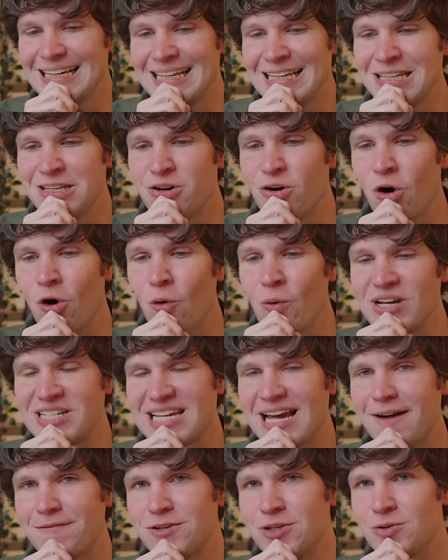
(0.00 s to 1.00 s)
you
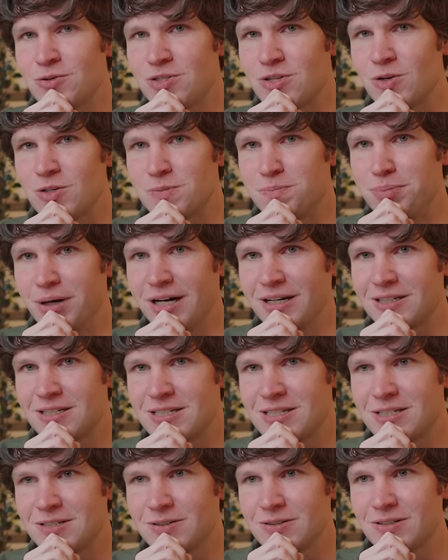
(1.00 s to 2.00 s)
always have to use those
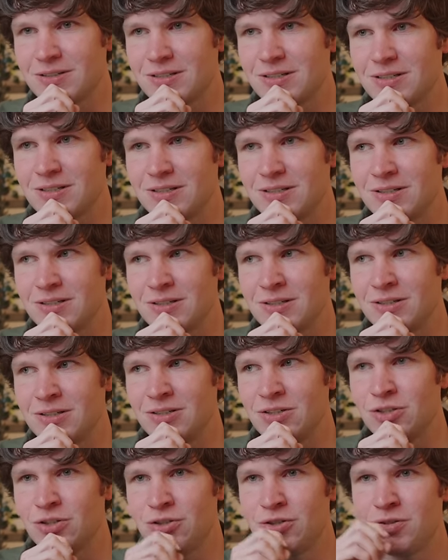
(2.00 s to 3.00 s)
buts
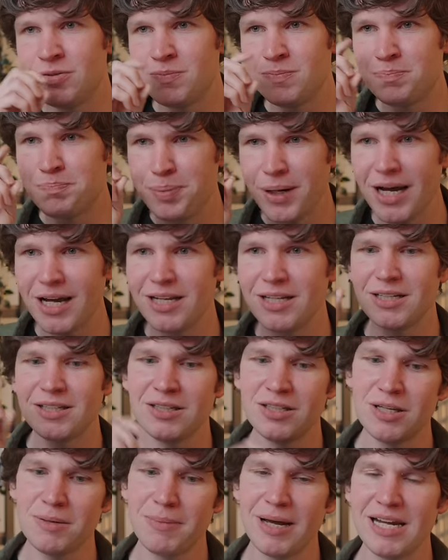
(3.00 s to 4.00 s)
but
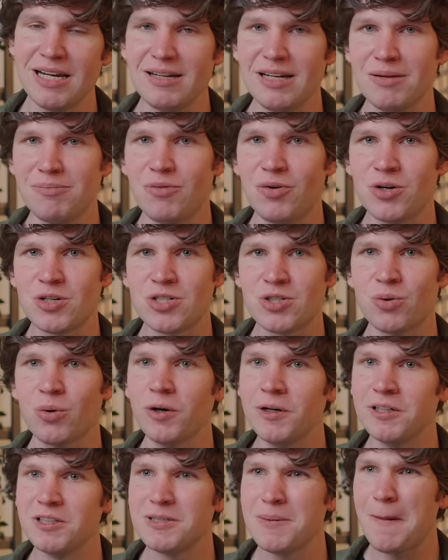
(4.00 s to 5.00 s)
you might need more
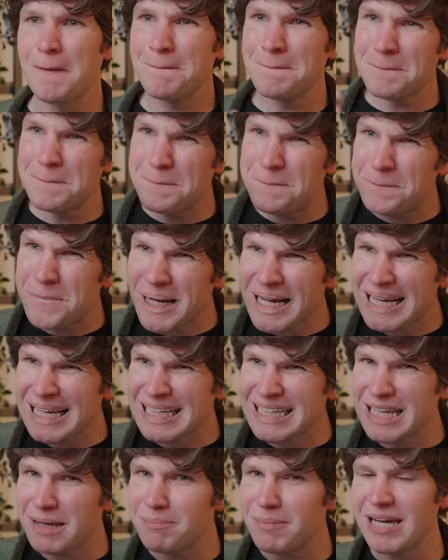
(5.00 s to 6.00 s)
storage,
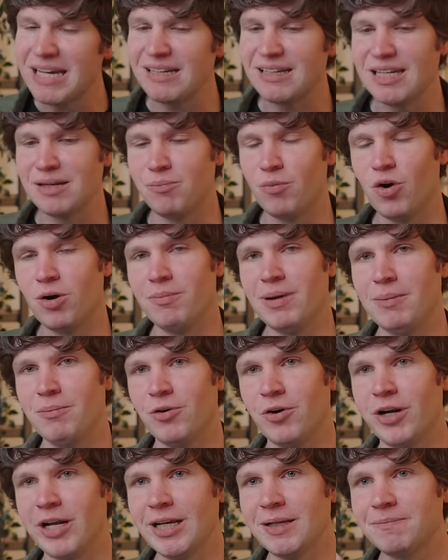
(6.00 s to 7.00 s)
but you might need more
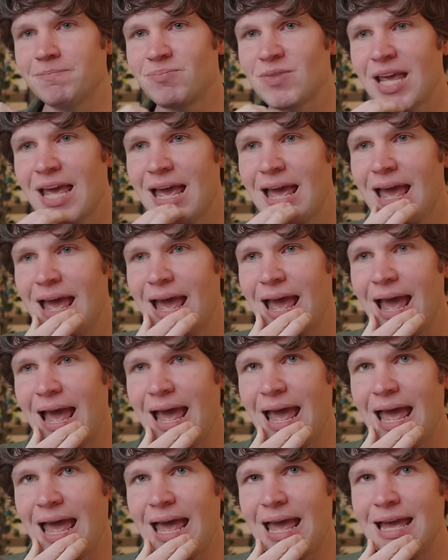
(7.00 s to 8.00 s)
memory.
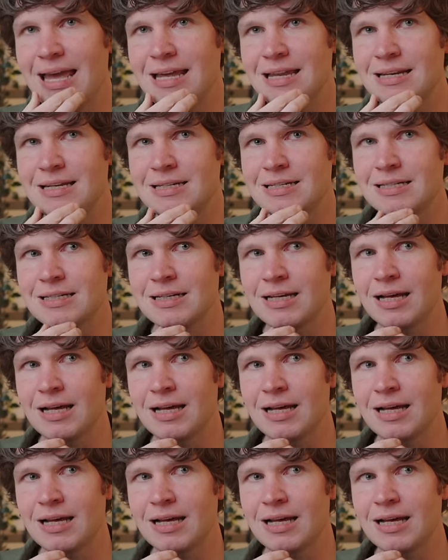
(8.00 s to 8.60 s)
And